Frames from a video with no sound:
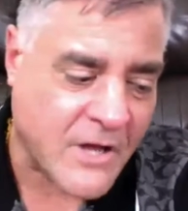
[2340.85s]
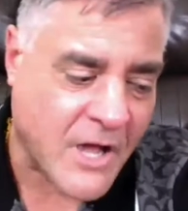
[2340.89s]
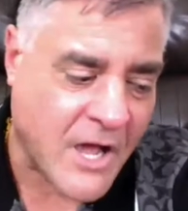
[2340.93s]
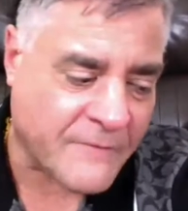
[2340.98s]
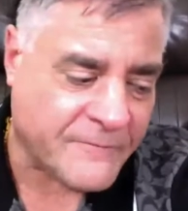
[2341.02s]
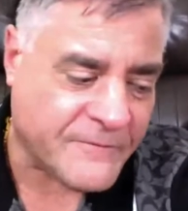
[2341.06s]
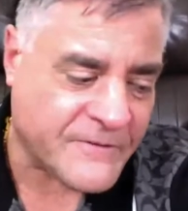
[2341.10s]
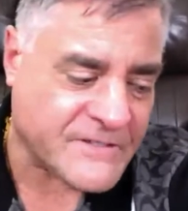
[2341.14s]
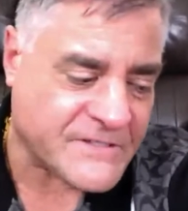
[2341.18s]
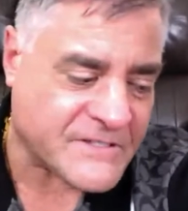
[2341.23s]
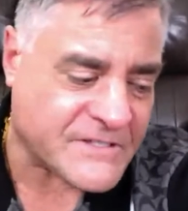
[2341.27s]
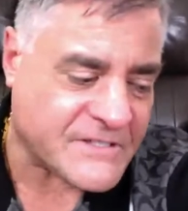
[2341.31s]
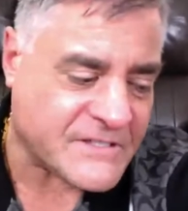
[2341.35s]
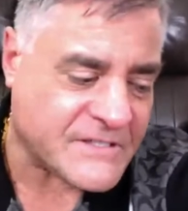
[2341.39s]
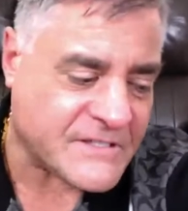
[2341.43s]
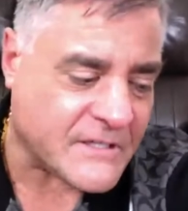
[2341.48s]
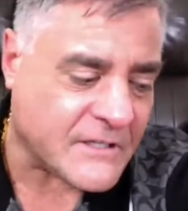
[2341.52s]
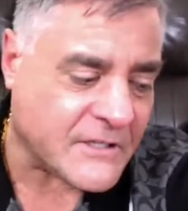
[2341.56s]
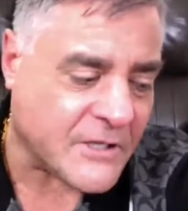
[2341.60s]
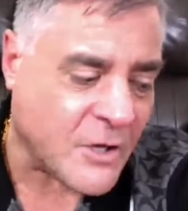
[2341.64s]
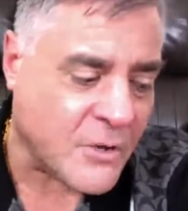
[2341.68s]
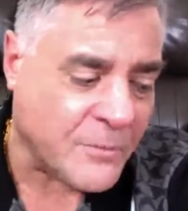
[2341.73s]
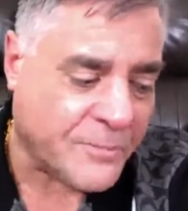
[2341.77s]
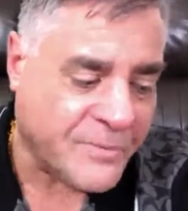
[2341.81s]
office is
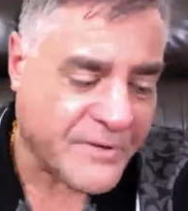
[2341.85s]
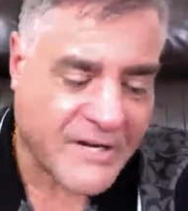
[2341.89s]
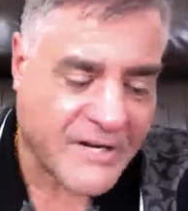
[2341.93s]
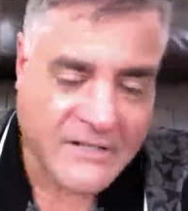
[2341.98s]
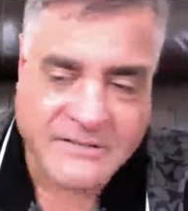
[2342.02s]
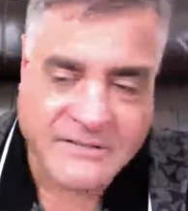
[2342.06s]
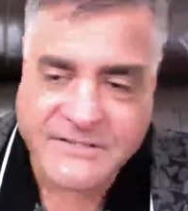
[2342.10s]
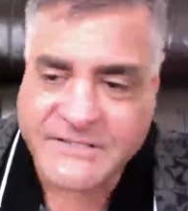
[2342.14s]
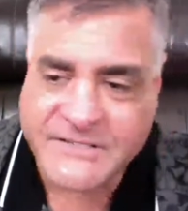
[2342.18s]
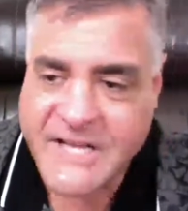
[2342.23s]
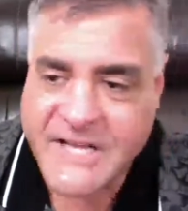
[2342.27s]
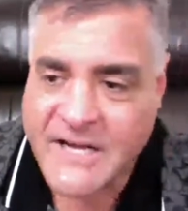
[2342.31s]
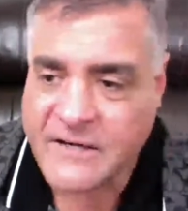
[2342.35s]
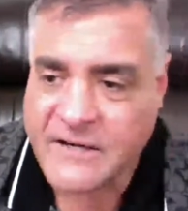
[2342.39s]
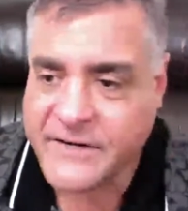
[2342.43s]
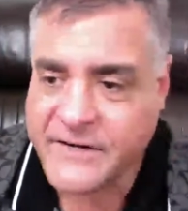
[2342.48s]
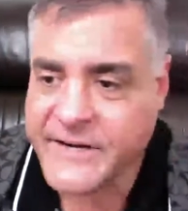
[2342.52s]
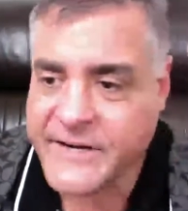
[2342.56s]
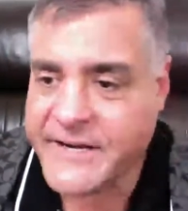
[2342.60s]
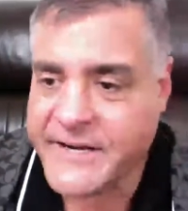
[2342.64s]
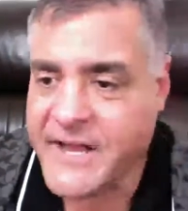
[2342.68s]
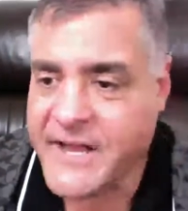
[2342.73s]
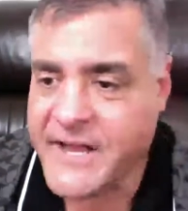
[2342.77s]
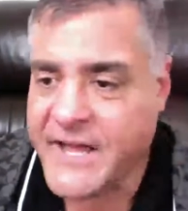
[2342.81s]
still open on a
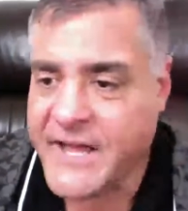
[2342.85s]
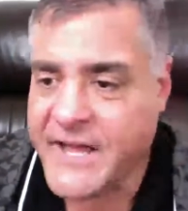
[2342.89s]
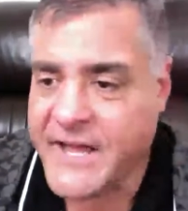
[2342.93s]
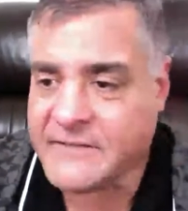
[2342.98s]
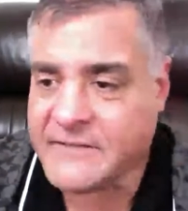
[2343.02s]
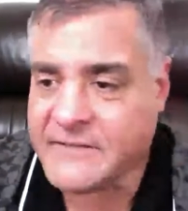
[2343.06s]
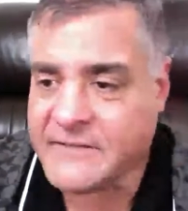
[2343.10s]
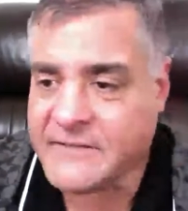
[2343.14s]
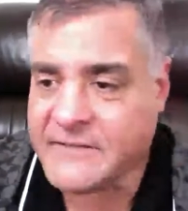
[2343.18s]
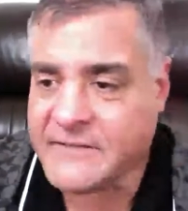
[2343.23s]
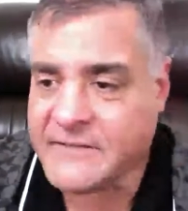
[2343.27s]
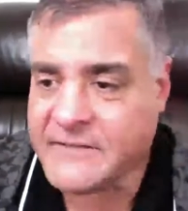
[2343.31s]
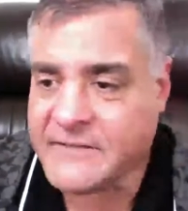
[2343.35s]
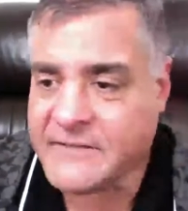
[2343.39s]
Saturday night.